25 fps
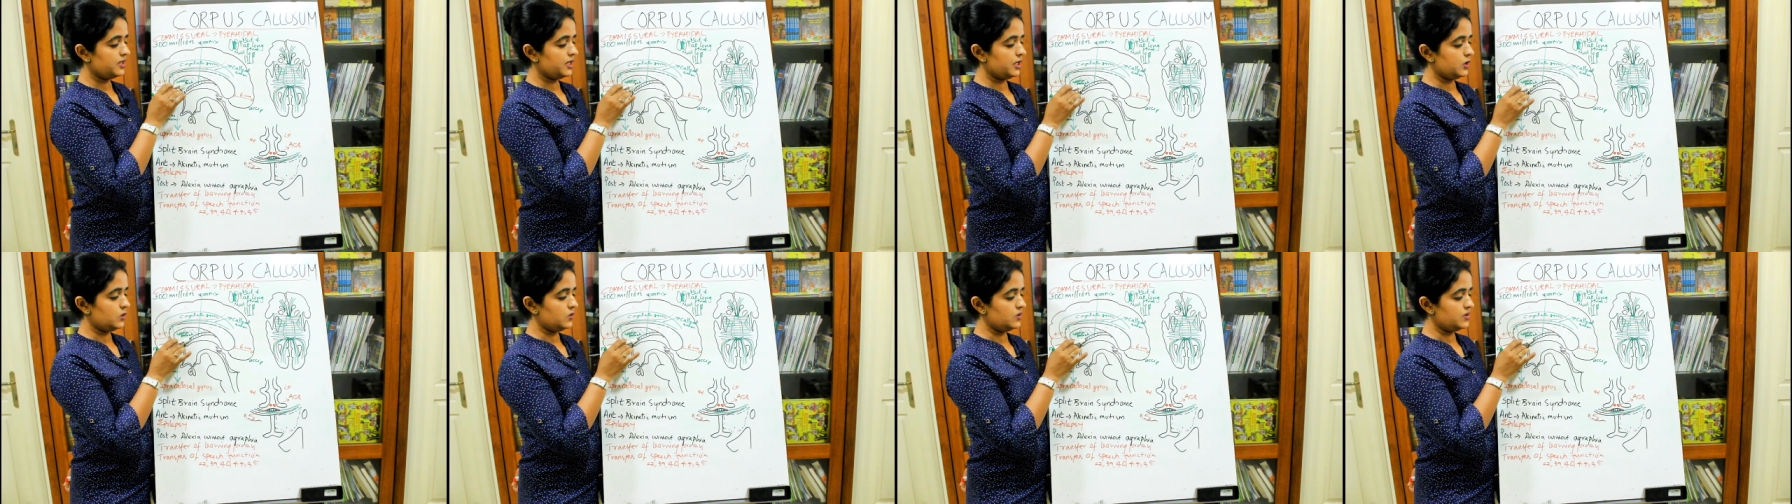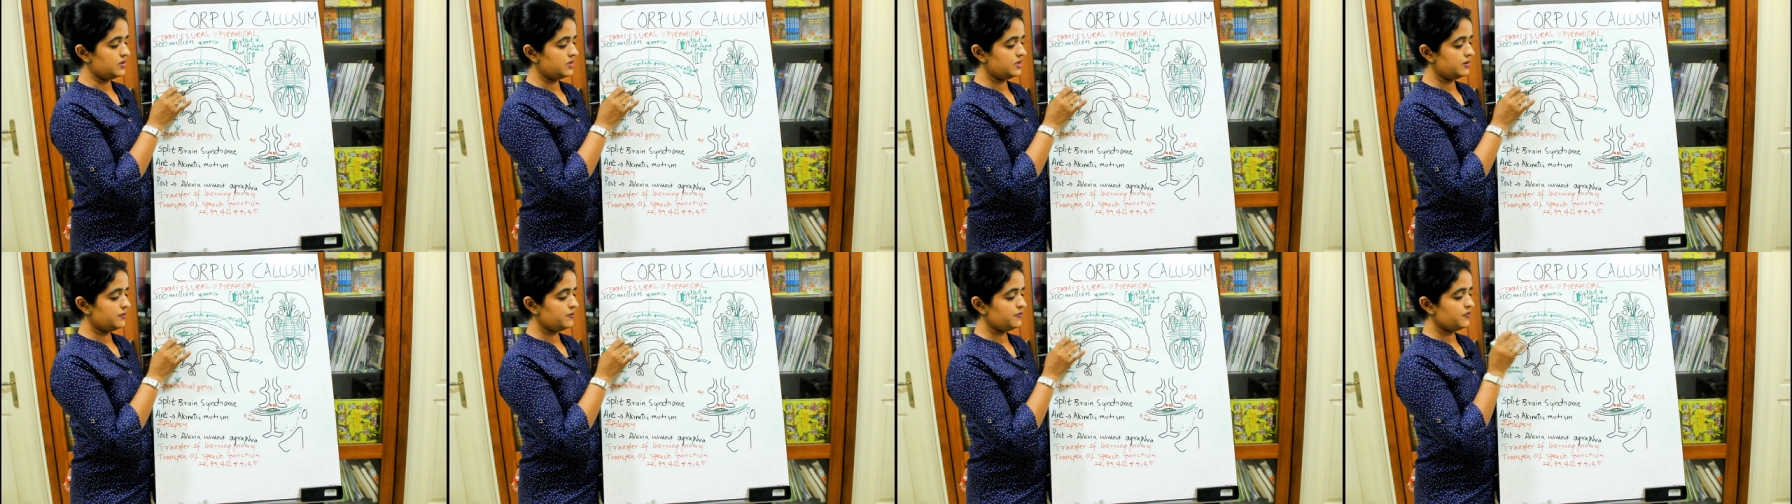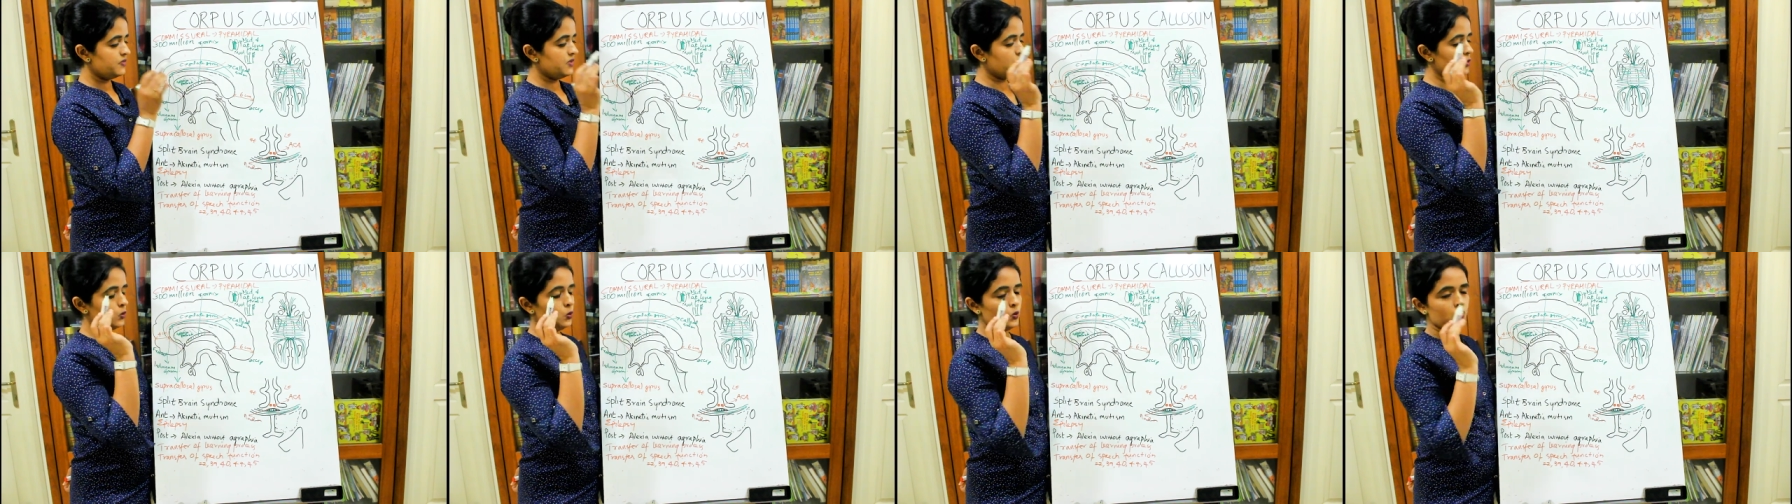callosum
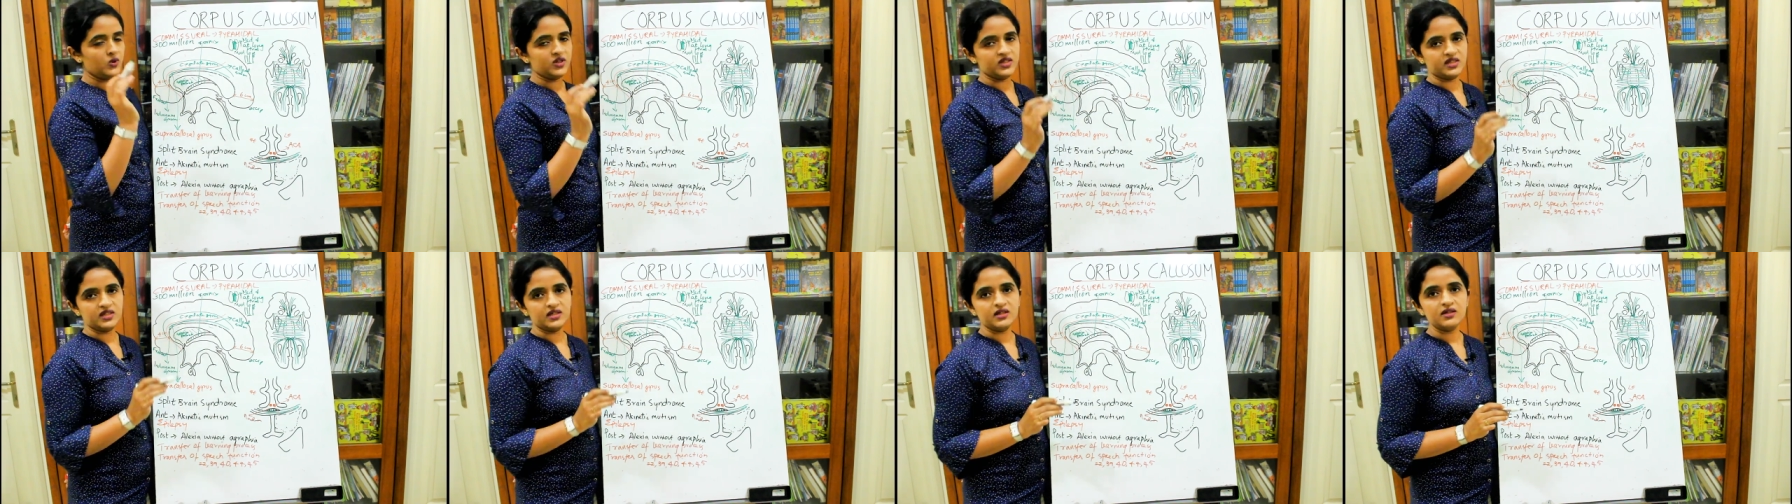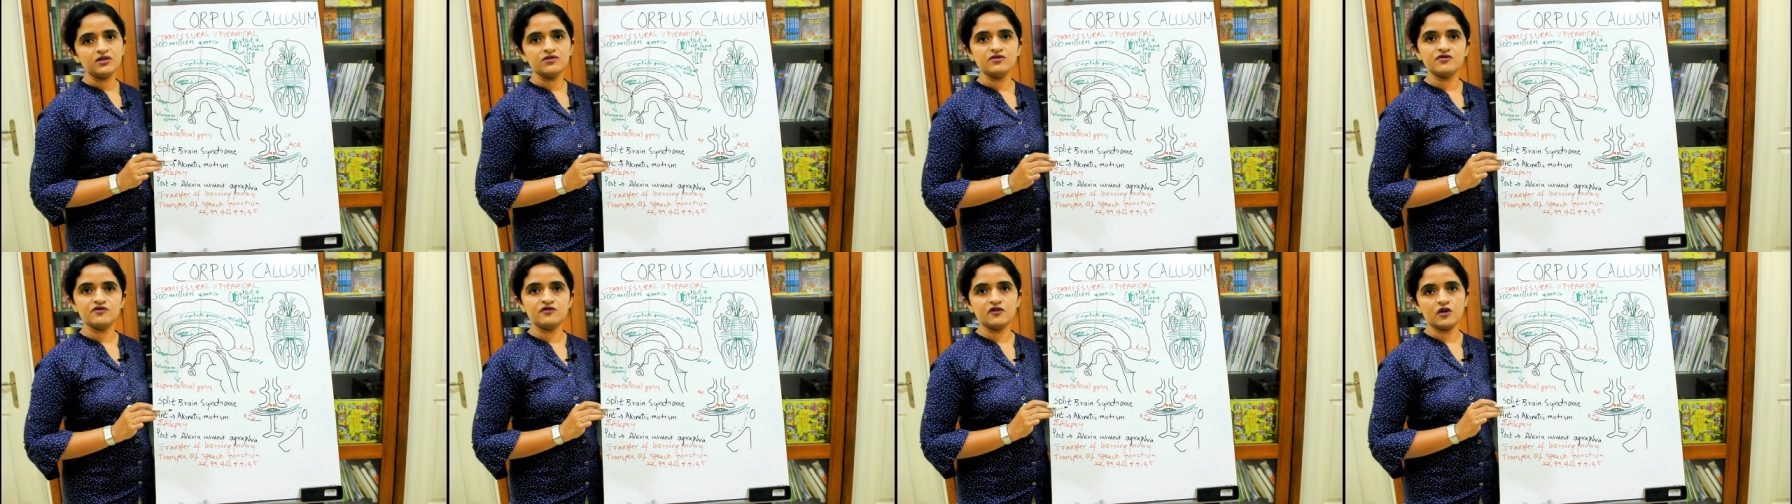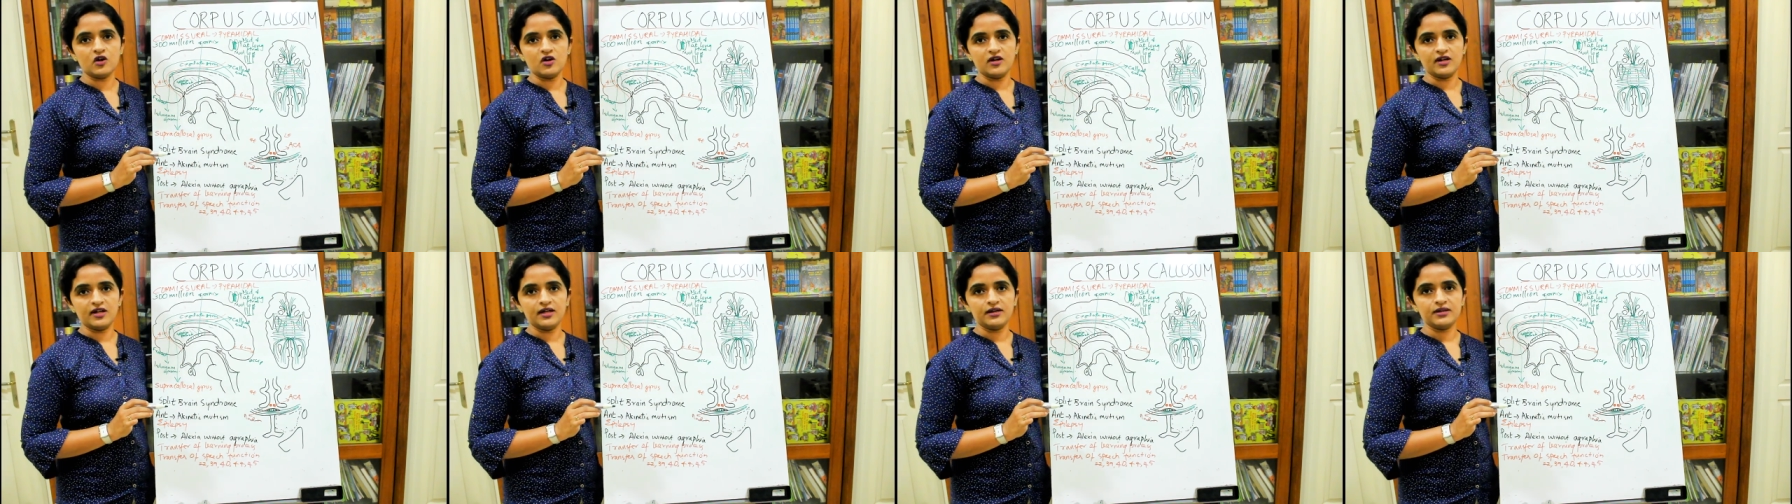with the
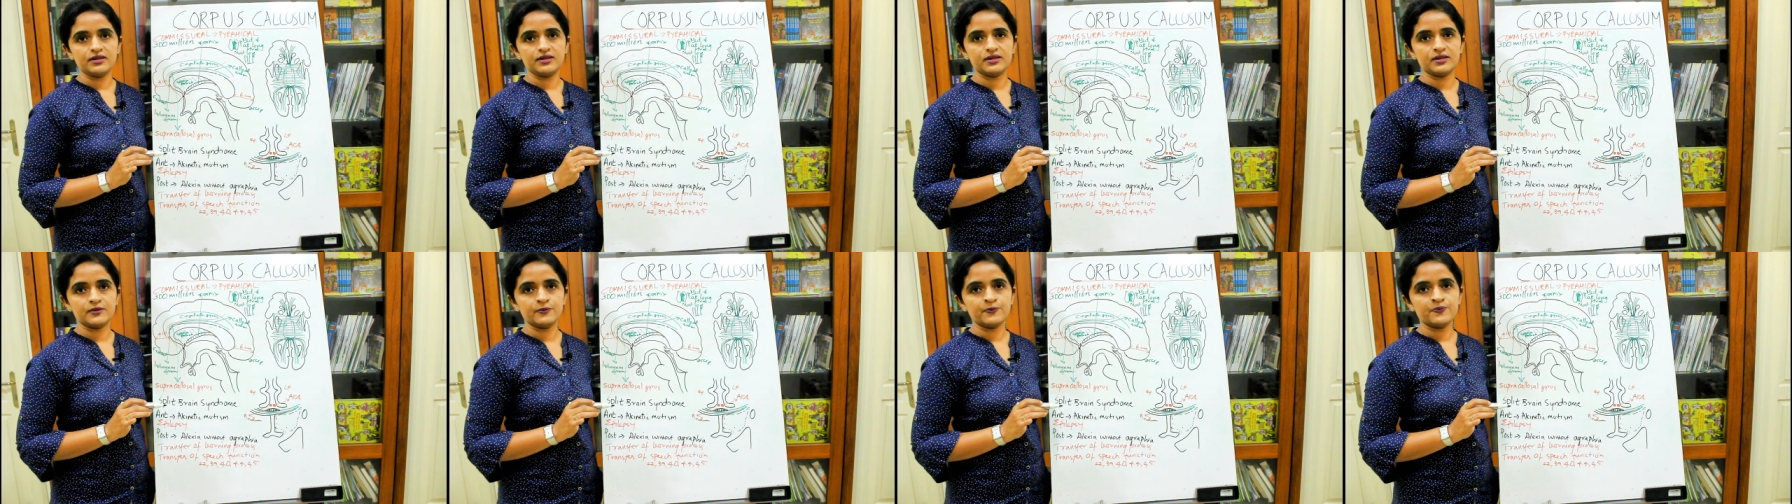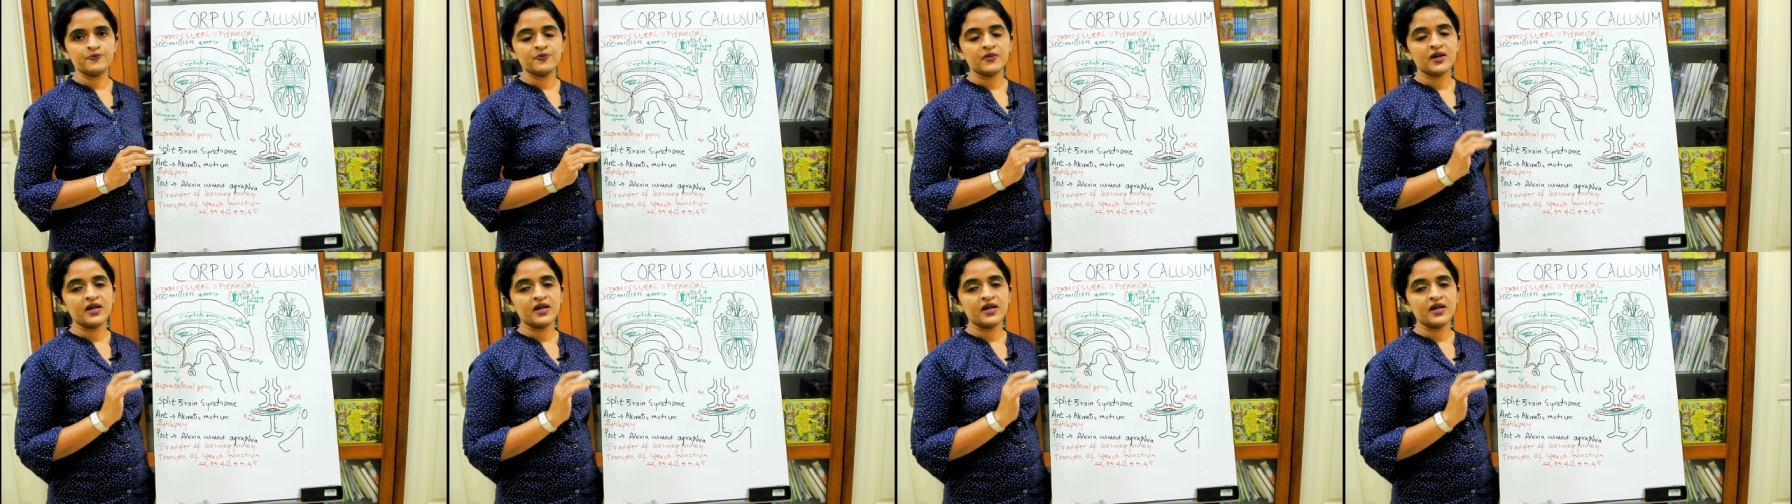fornix.